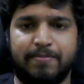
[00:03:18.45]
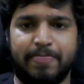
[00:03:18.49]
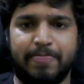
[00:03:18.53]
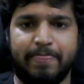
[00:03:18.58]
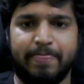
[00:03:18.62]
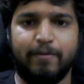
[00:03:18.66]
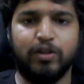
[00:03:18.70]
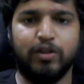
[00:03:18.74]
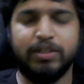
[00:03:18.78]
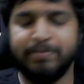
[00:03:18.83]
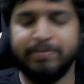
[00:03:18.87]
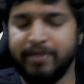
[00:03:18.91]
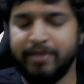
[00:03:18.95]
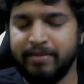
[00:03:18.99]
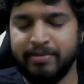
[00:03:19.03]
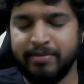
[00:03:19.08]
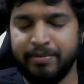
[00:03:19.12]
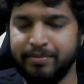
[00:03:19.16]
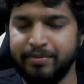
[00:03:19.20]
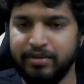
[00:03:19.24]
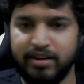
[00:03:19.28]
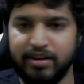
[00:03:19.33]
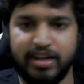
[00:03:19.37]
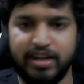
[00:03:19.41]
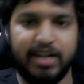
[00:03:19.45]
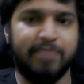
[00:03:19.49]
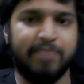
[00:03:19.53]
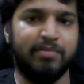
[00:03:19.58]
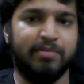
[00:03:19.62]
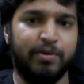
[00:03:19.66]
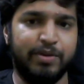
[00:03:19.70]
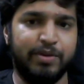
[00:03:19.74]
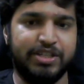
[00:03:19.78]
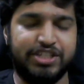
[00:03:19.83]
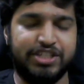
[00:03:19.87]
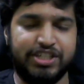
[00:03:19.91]
What's a prime number? A number
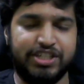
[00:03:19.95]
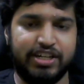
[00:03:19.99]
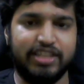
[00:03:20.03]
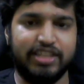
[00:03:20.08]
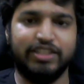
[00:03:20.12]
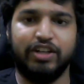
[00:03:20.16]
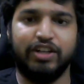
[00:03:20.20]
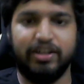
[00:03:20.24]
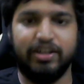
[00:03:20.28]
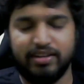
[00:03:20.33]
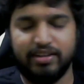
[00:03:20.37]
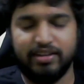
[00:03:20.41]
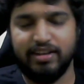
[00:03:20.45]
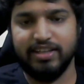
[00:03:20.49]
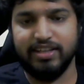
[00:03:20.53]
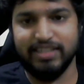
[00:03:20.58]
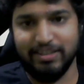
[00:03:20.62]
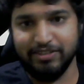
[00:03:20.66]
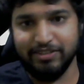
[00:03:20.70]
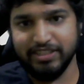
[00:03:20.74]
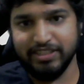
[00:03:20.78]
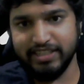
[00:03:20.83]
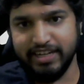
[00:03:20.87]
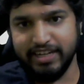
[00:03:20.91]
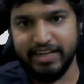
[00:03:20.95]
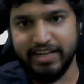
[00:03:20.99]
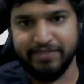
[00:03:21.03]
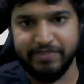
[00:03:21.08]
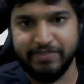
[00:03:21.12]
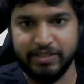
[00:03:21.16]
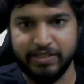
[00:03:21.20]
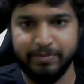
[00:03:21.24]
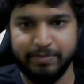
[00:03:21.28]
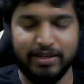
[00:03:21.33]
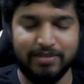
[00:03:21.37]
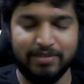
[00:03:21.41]
which is
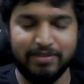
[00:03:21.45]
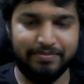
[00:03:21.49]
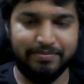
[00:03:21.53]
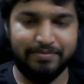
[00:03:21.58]
indivisible.